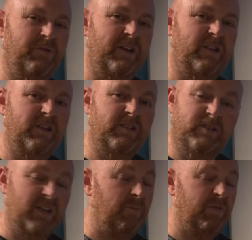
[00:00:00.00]
a fan of this.
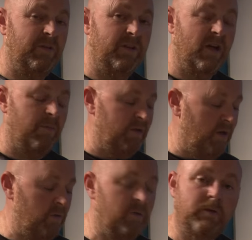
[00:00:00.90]
This happened to be in the cupboard
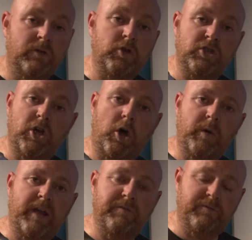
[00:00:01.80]
though. Nice and
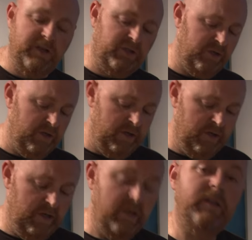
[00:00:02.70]
cold out the fridge.
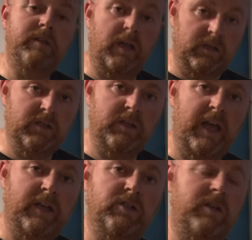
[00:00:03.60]
Does
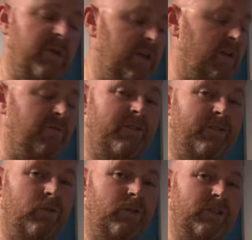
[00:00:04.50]
actually make a
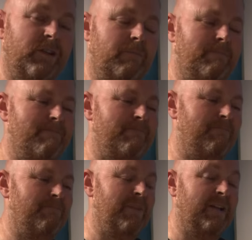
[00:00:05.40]
very nice
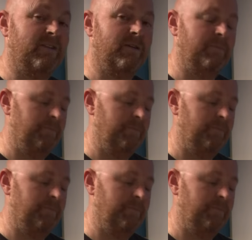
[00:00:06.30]
batter.